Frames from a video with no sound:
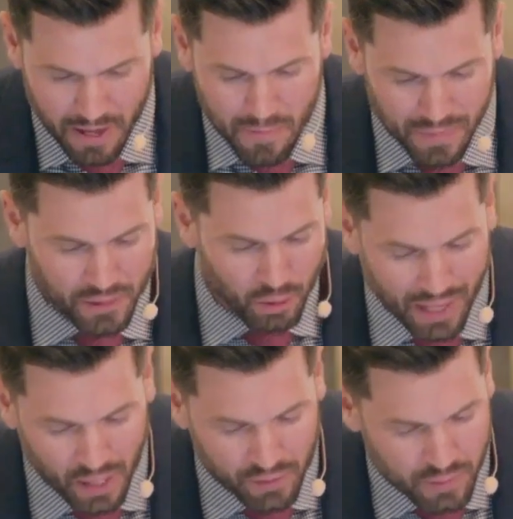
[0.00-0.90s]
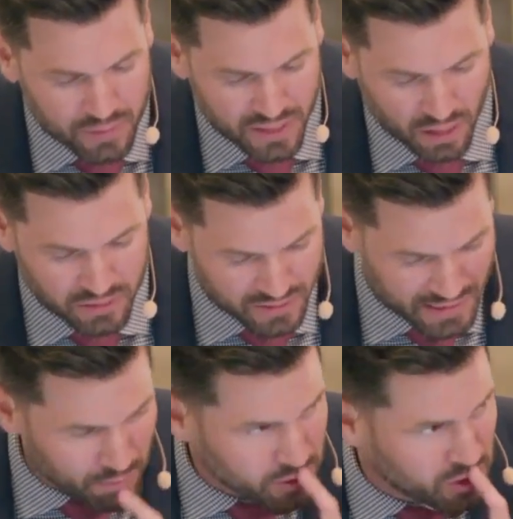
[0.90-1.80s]
And the writer of Hebrews tells us in
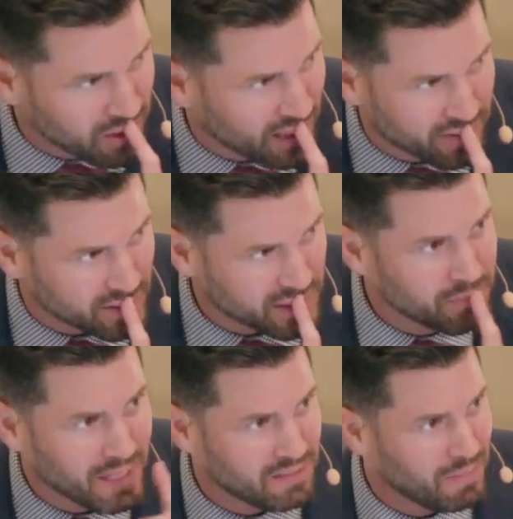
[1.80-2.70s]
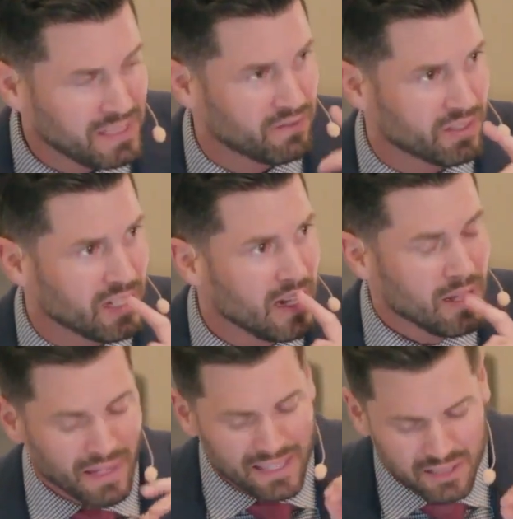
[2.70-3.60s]
Hebrews 2.11, this is amazing, amazing verse.
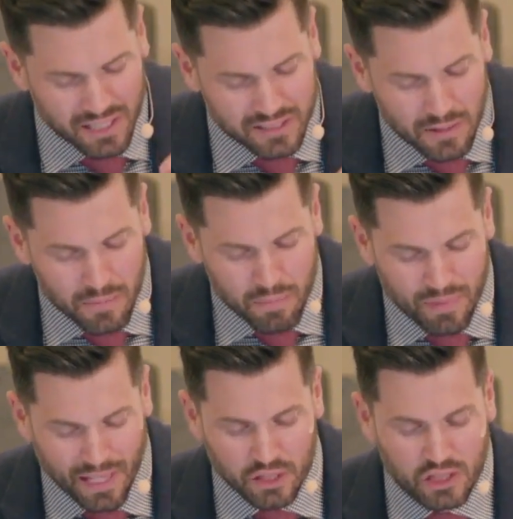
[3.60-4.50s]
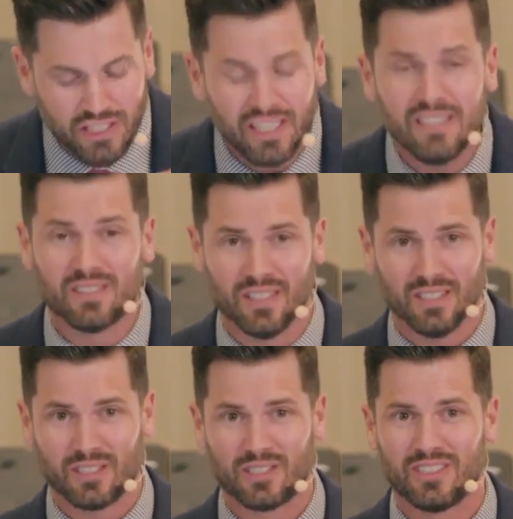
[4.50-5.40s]
He says that
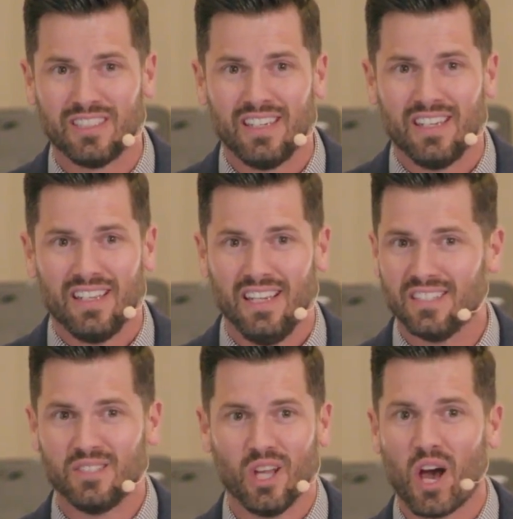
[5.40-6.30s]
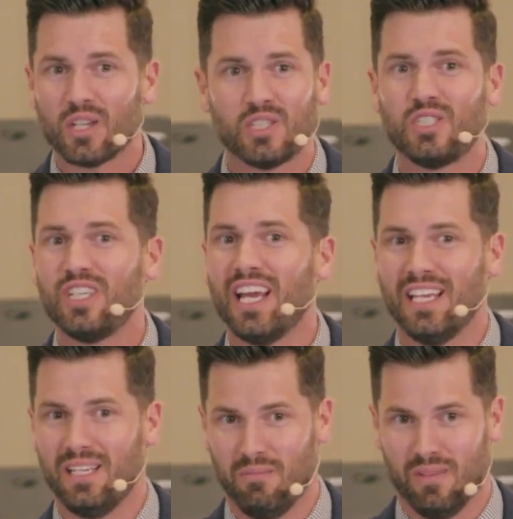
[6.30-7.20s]
Jesus is not
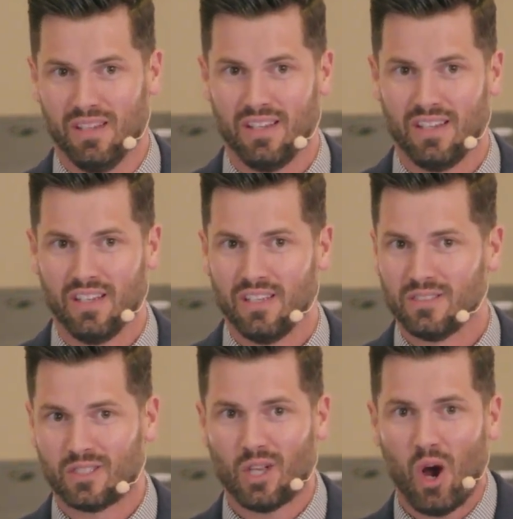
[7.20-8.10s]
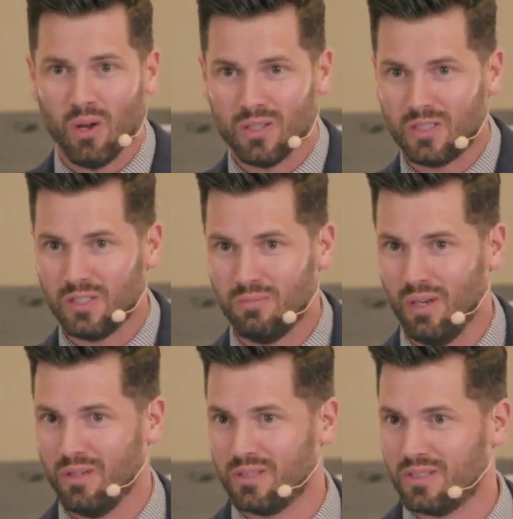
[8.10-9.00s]
ashamed to call us his
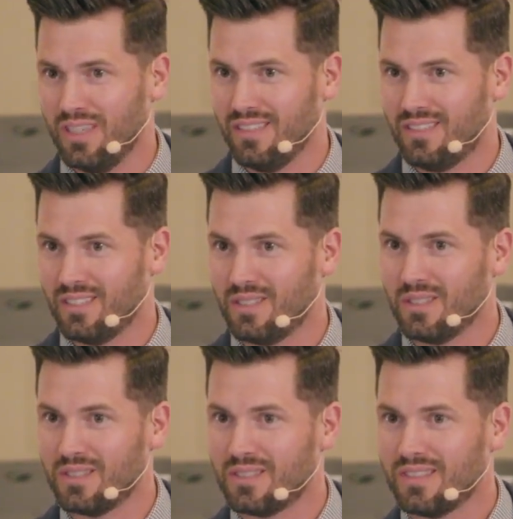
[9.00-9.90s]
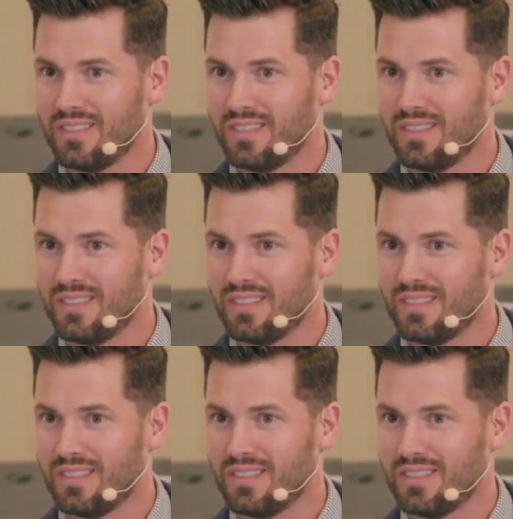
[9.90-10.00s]
brothers and sisters.